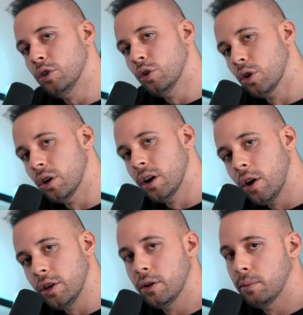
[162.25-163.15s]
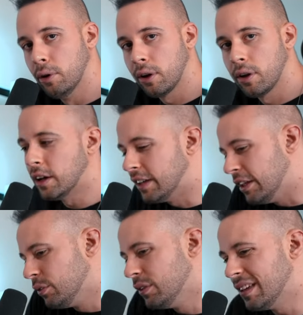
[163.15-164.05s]
your audiobook. Now they
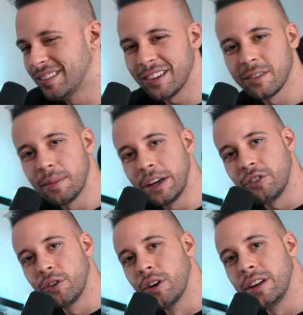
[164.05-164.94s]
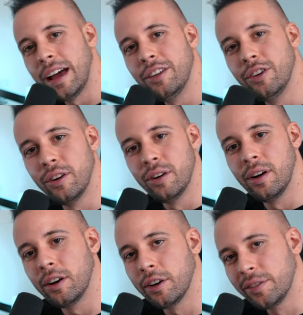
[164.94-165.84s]
do this just to make sure that you're
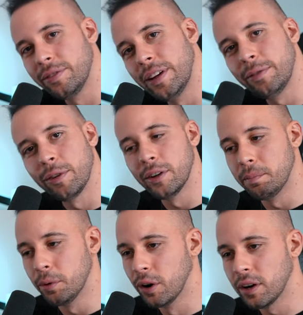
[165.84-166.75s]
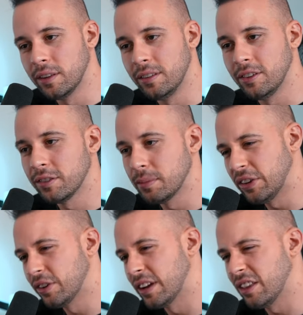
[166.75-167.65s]
a good fit for the book, and just
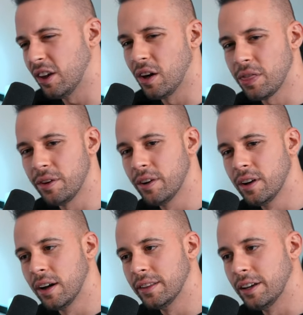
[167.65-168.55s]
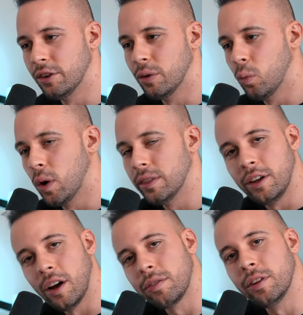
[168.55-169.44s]
make sure that the author, that you're what
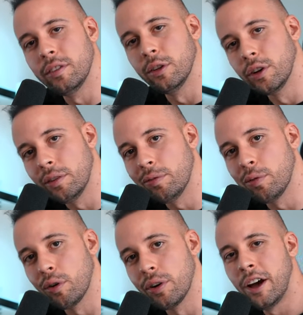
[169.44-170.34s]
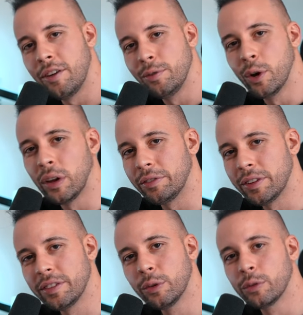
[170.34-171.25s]
the author is looking for. Now, if you don't have the
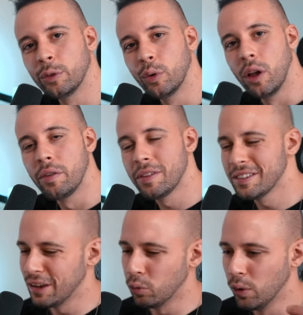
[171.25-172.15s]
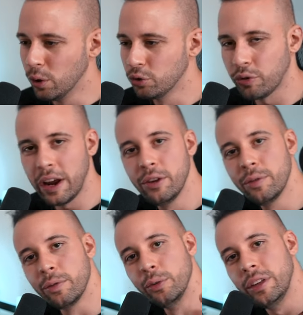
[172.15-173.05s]
skills to do all of this, they will train you
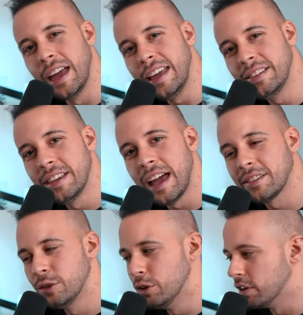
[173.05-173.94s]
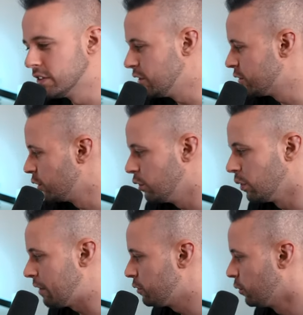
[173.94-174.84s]
through the ACX University, so you don't
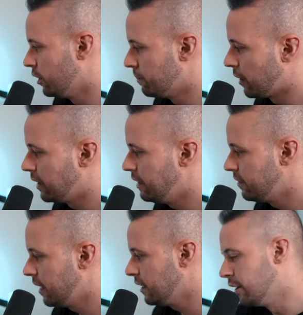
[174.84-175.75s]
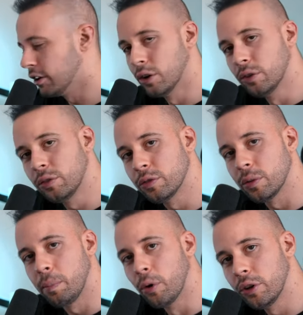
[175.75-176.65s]
have to worry about anything. They're going to
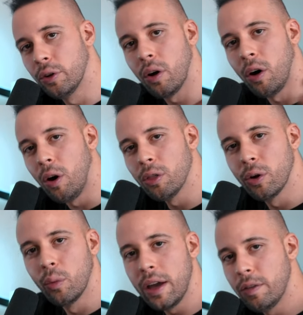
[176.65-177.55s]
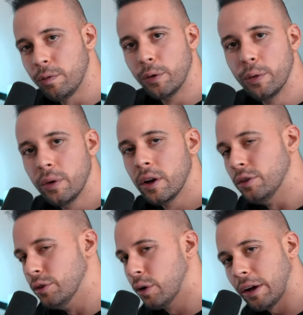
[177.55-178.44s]
support you all the way through.
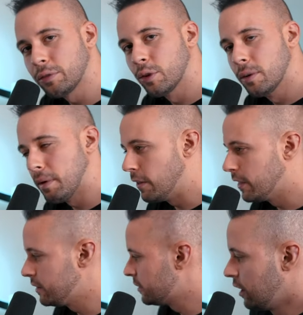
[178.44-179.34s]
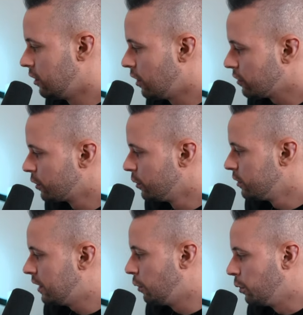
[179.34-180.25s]
You don't have to worry about this. And also
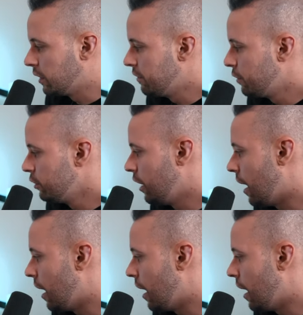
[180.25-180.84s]
they will give you the